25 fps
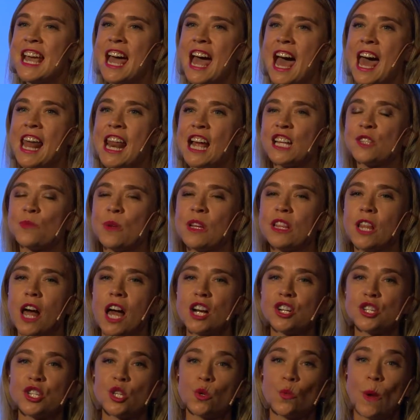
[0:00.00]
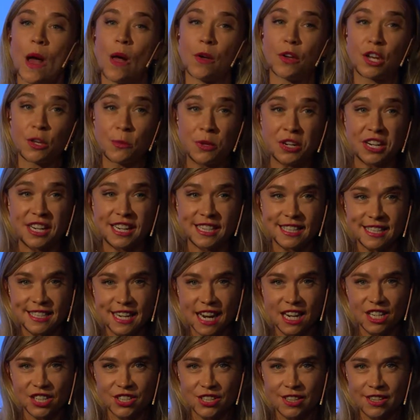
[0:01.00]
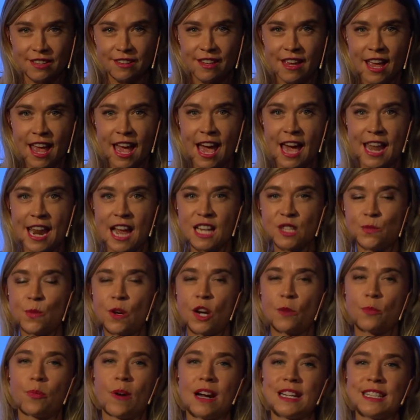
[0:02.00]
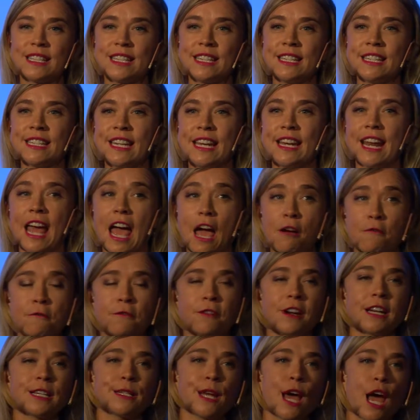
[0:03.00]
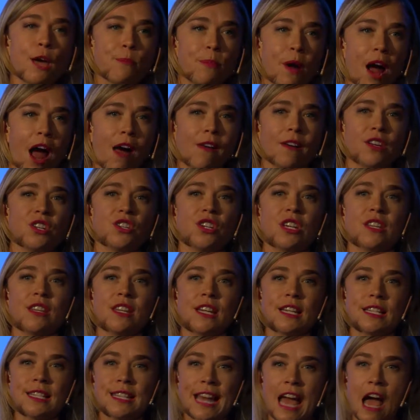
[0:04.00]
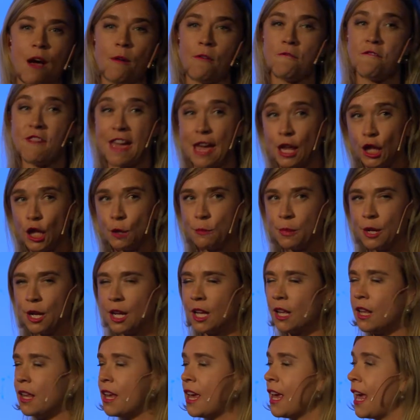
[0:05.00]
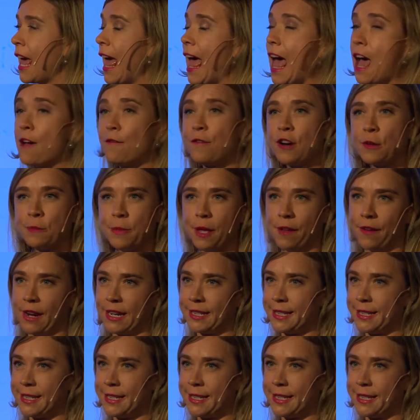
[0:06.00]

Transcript: And as we launch the WELL community standard, and as we are present in every typology that is now available, every building